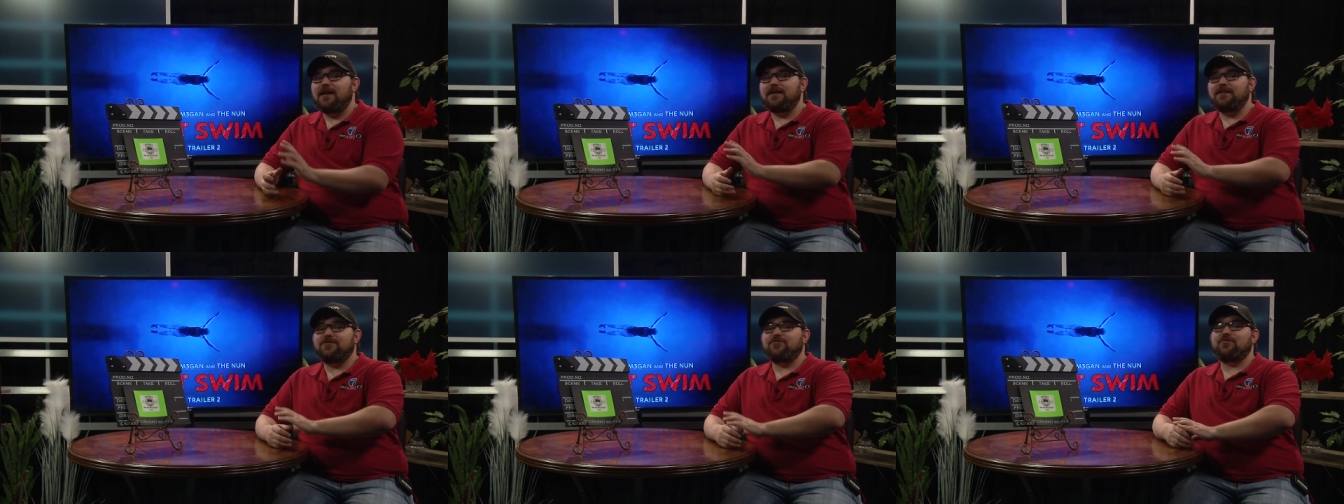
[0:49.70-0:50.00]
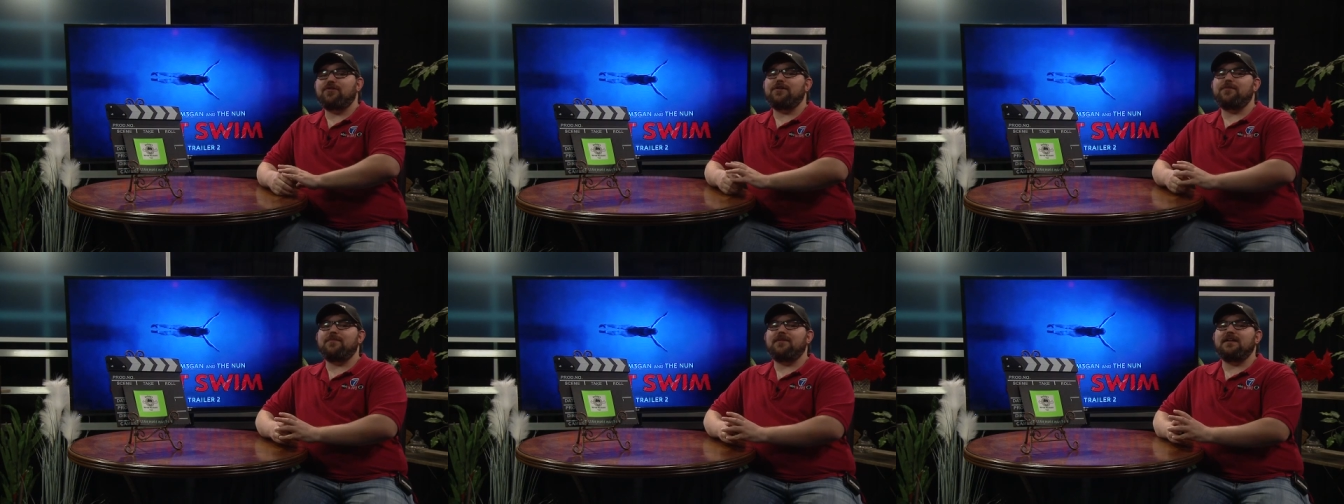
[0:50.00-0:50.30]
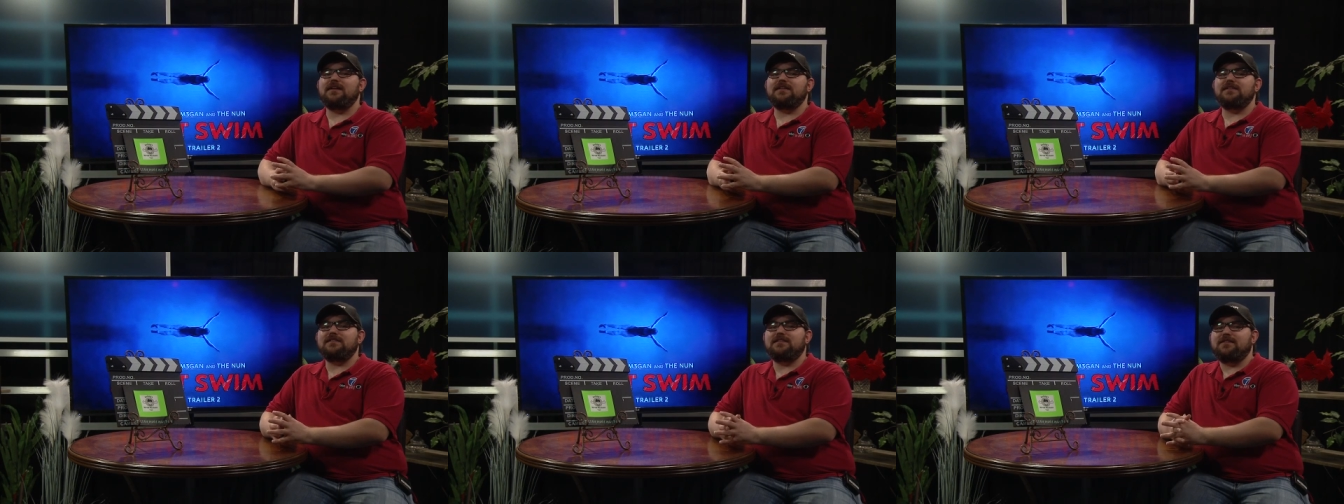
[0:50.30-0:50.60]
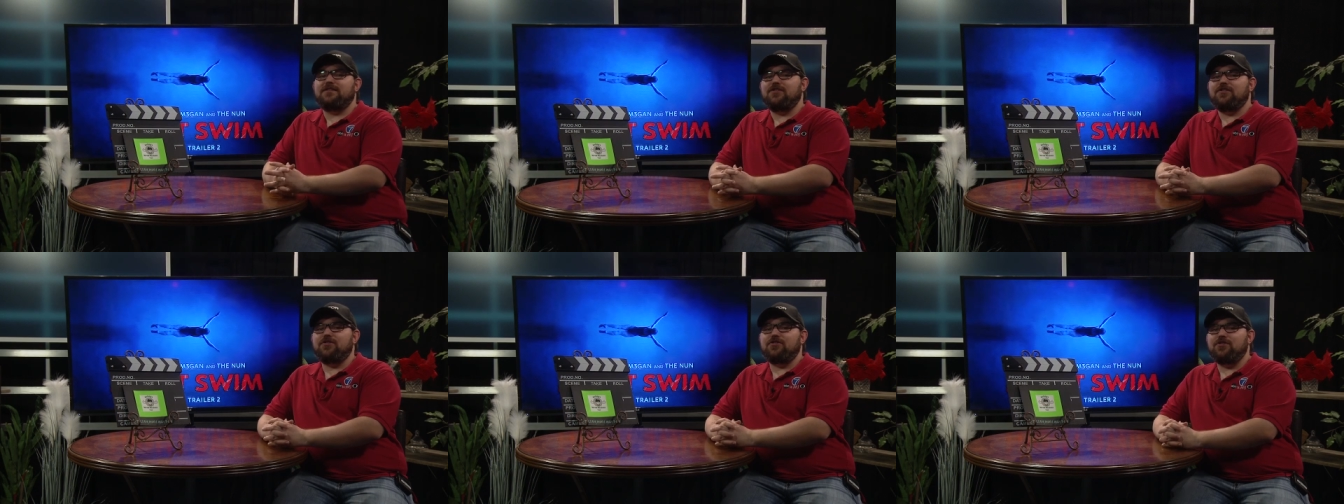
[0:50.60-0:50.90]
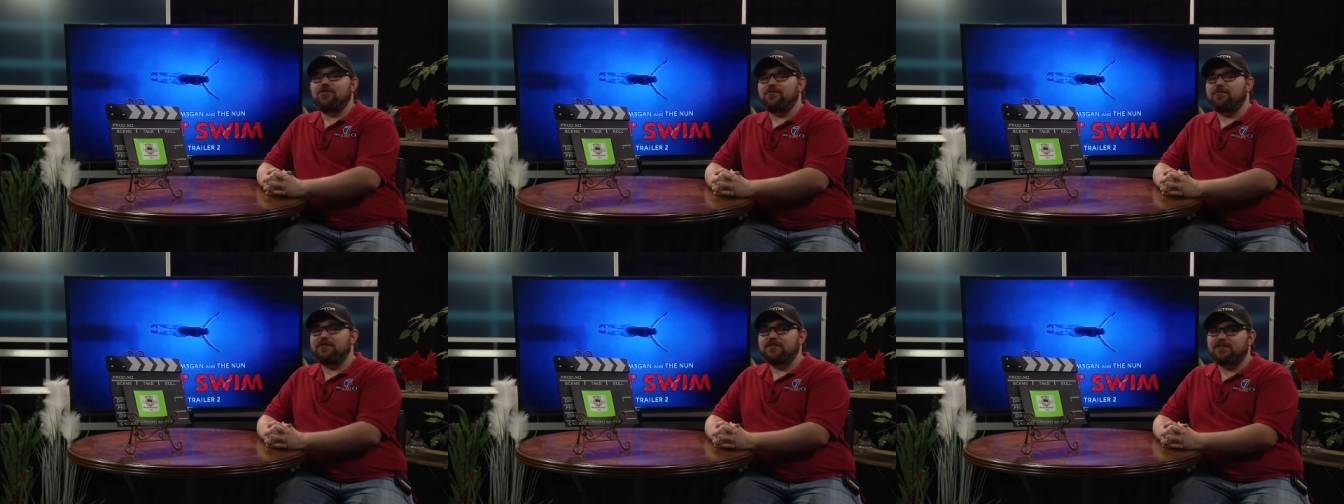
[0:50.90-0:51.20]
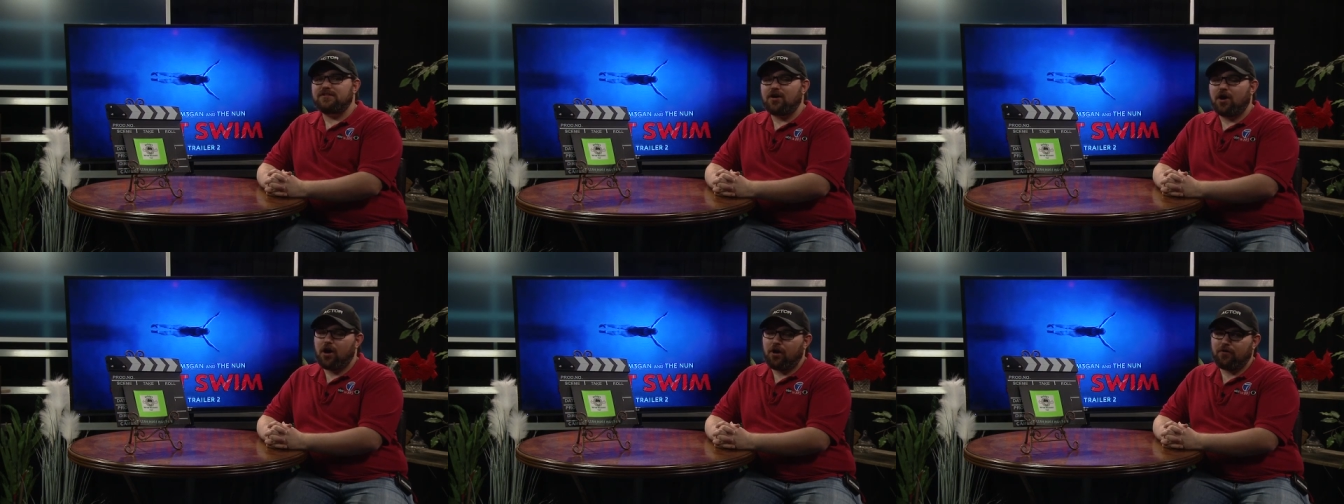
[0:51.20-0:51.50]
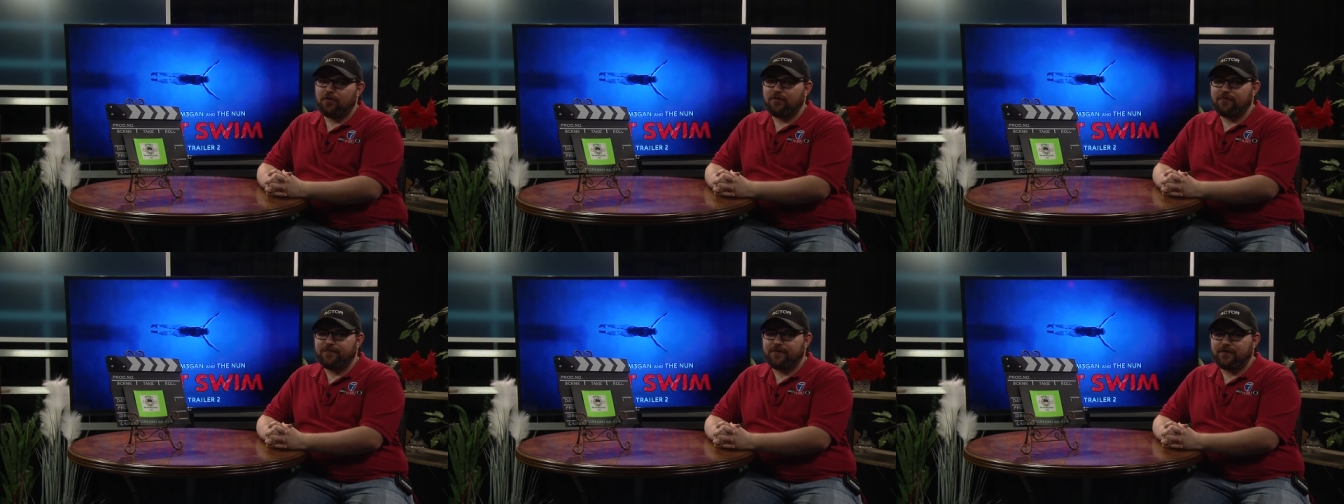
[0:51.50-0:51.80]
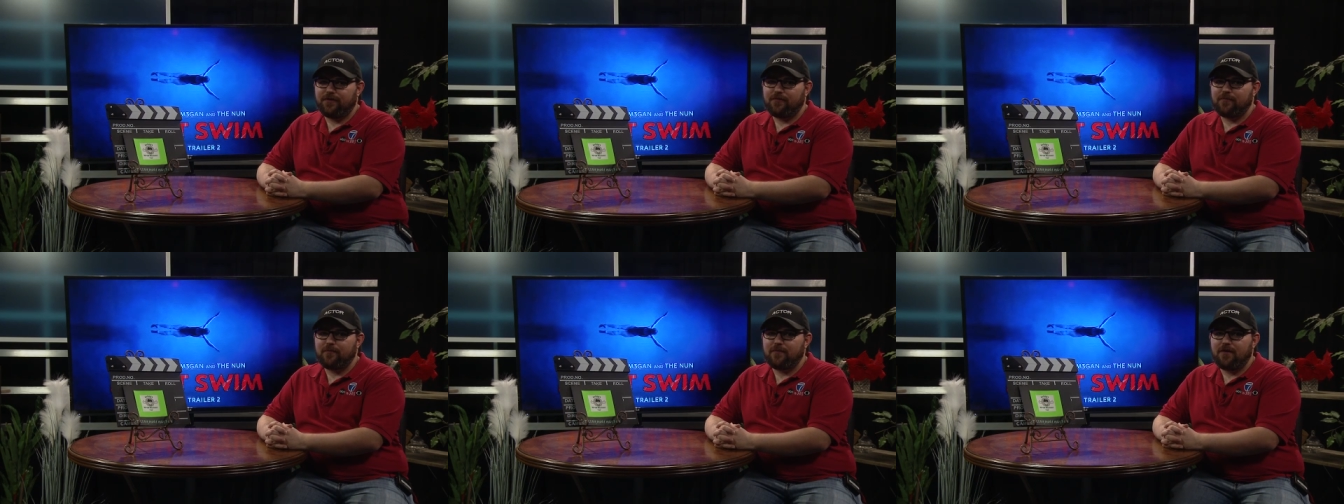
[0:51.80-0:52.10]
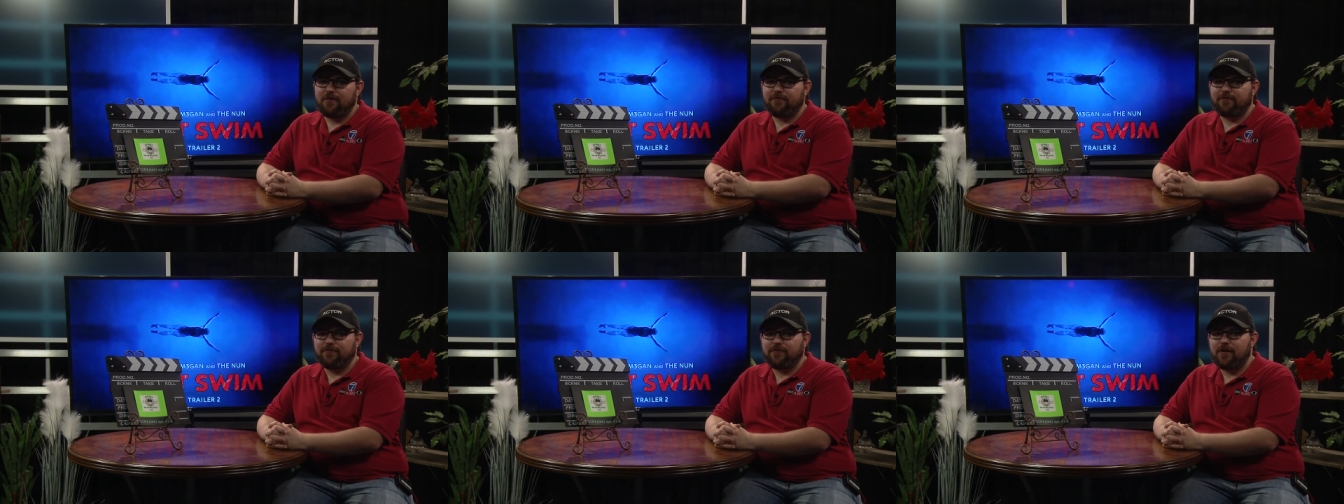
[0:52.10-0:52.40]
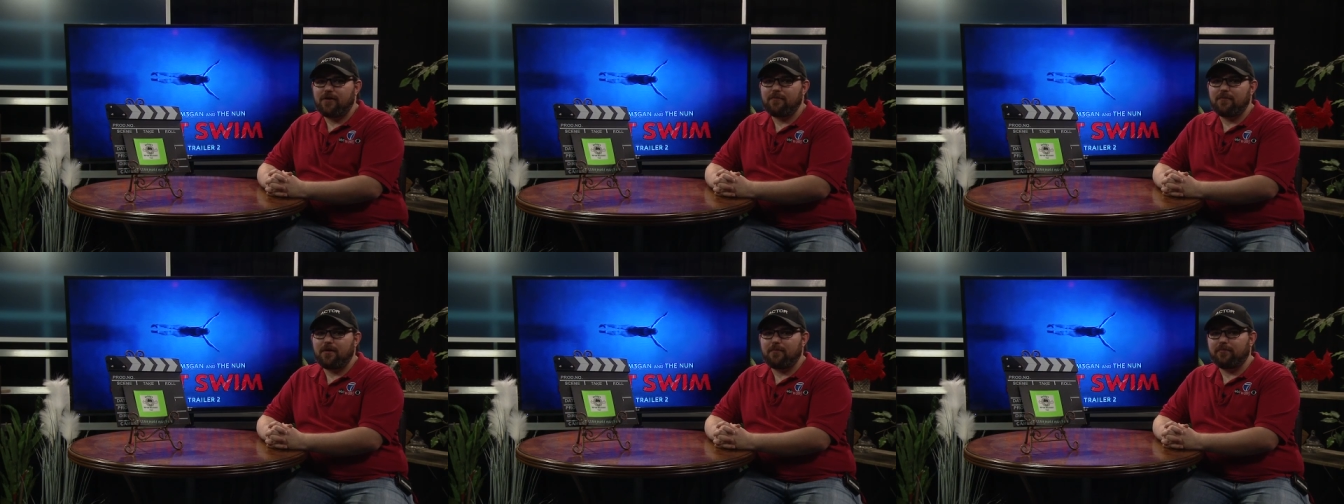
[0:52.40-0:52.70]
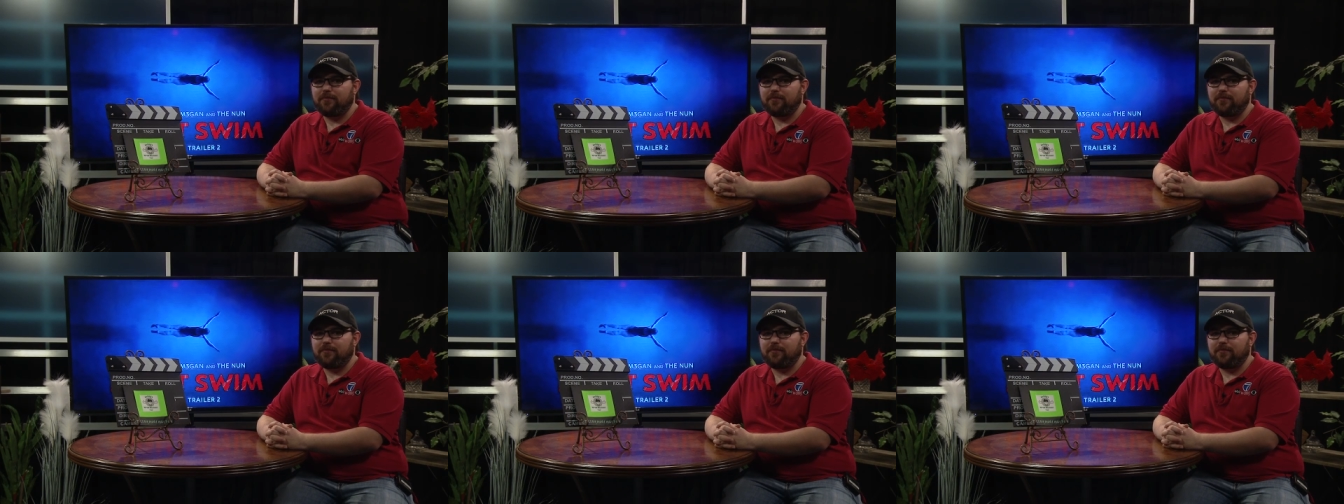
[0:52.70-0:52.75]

Night Swim is the newest horror film from